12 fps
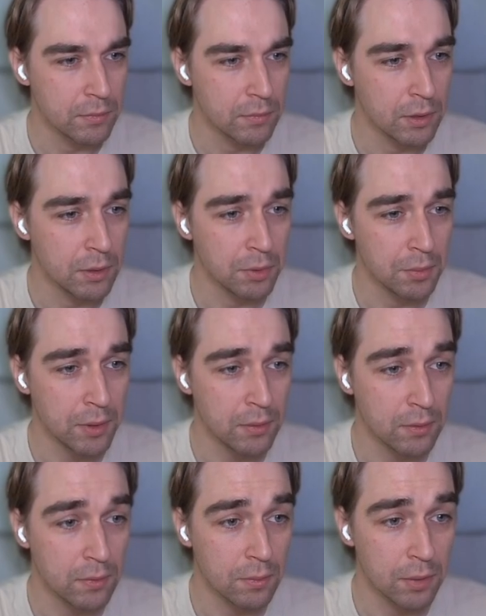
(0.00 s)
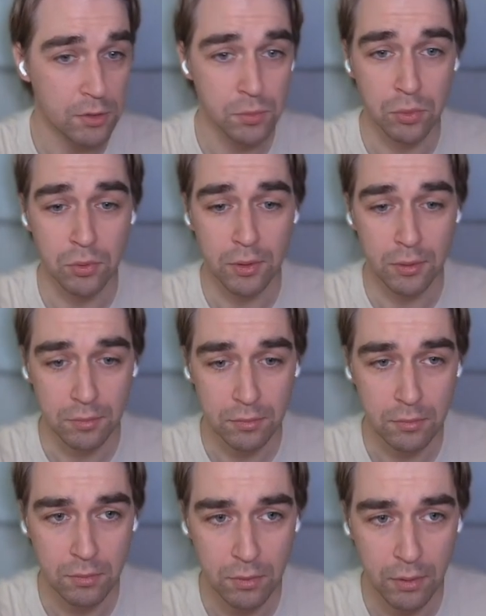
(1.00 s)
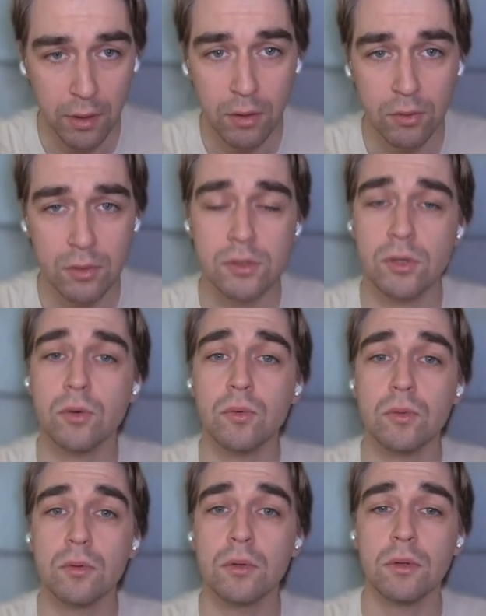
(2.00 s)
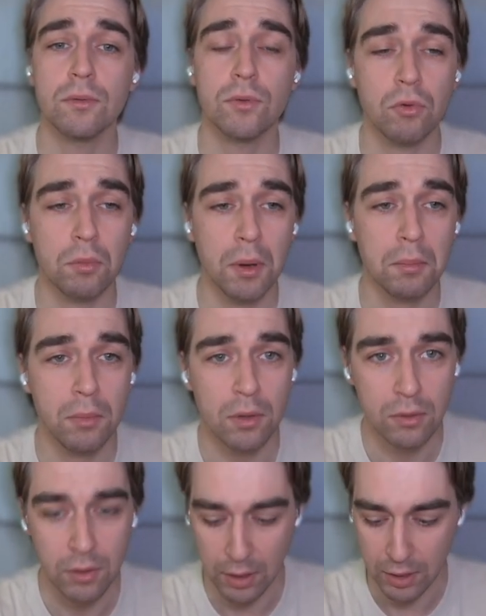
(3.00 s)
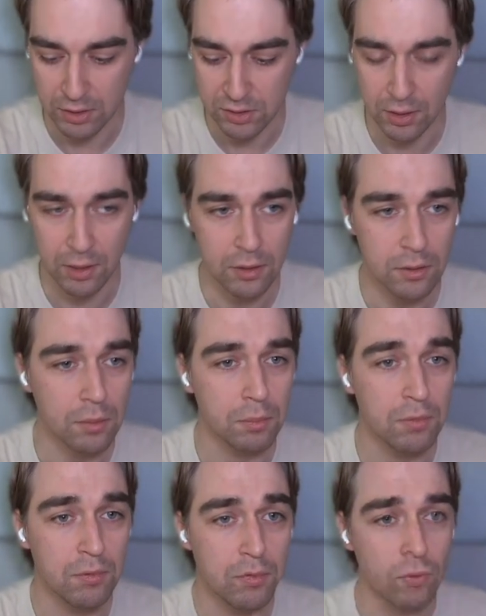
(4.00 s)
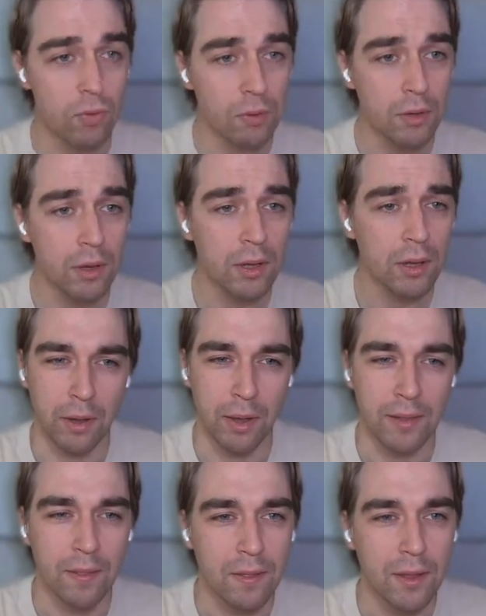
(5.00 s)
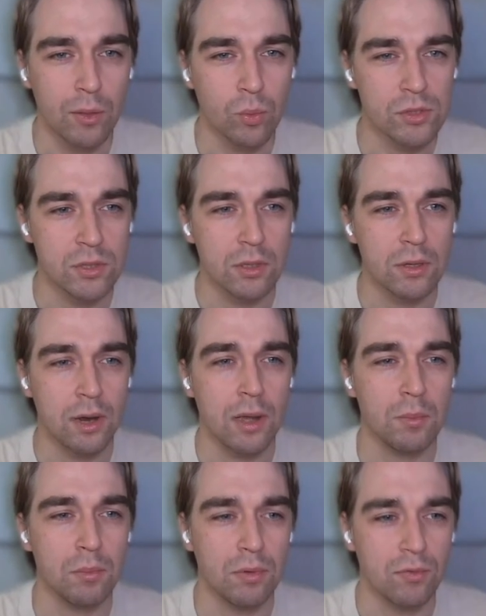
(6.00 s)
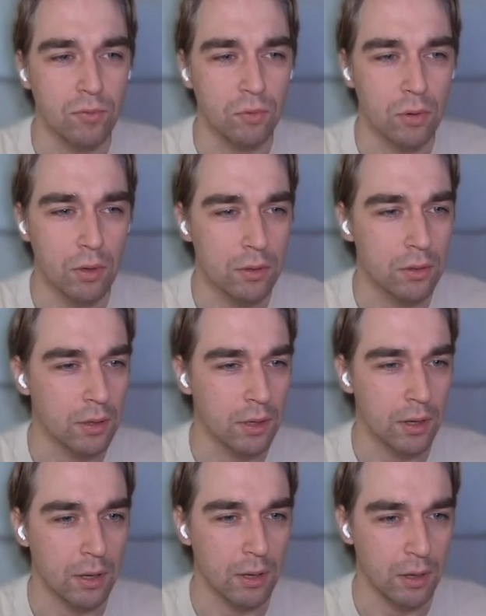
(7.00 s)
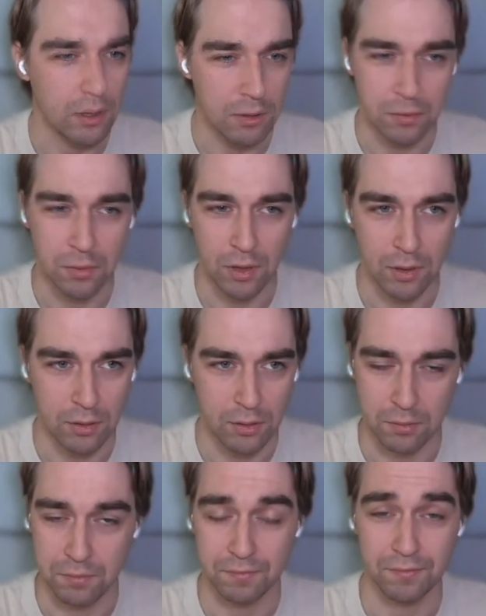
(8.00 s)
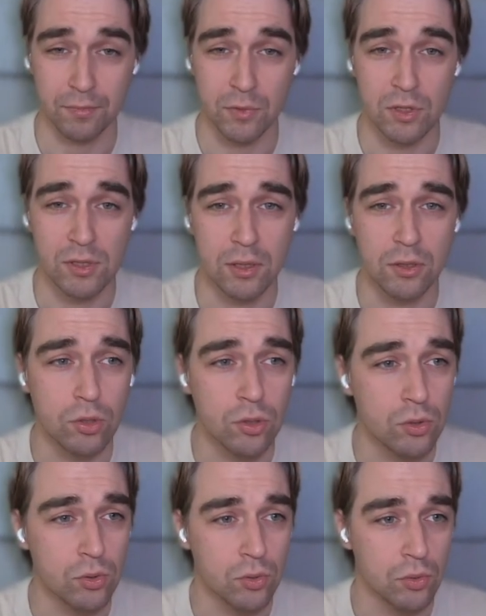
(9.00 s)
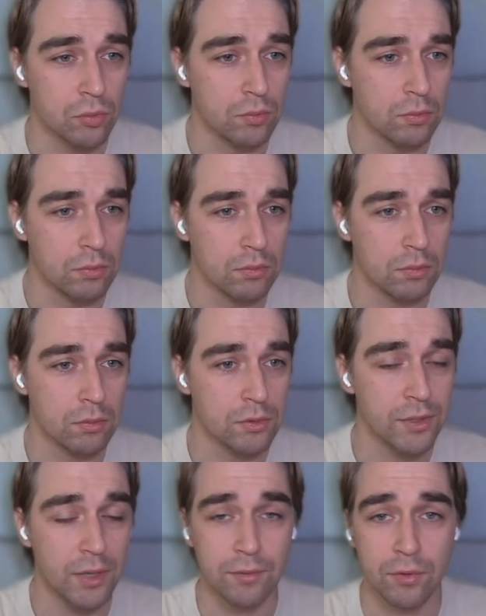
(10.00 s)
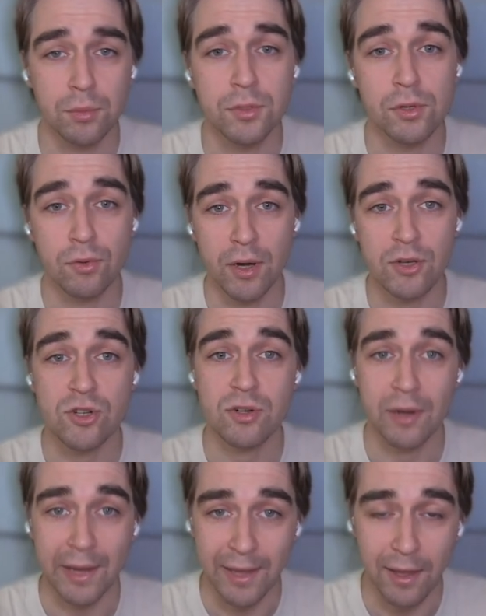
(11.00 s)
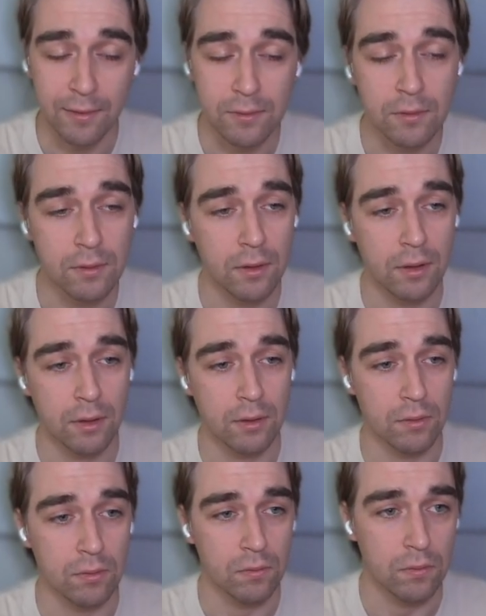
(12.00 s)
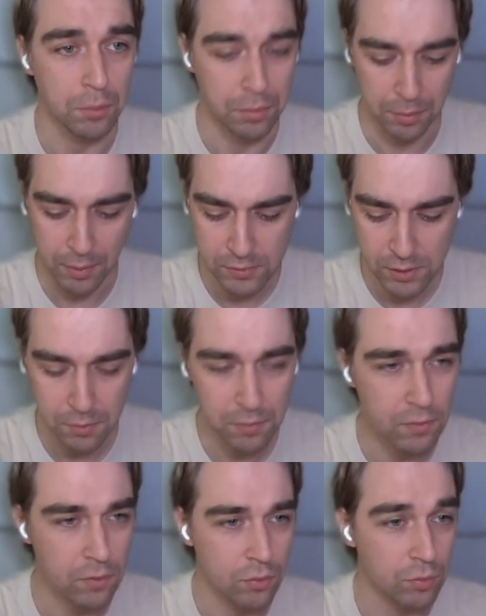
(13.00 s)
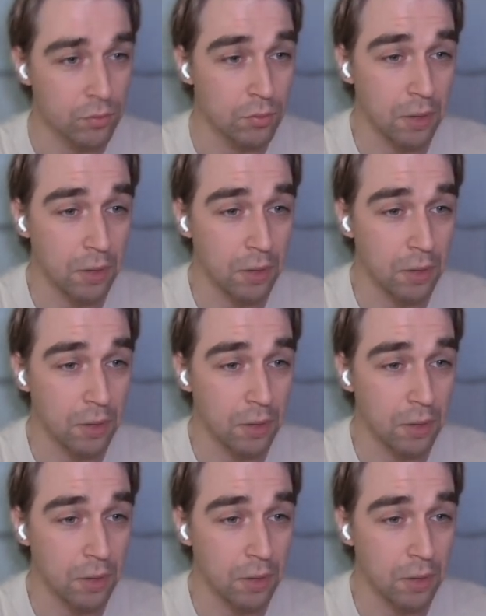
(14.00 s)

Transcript: implemented the MaxPooling layer. So if you remember, I started it before, and that was the time before I kind of decided to start from the scratch again and implement something. So the